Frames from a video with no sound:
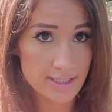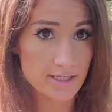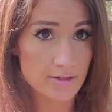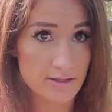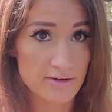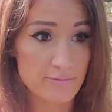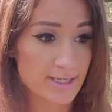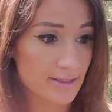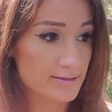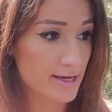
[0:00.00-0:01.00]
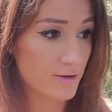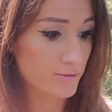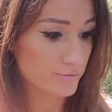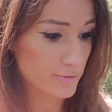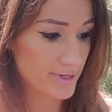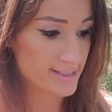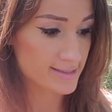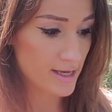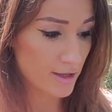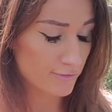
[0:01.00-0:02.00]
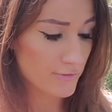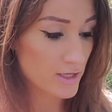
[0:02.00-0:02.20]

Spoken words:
here that I've peeled out for myself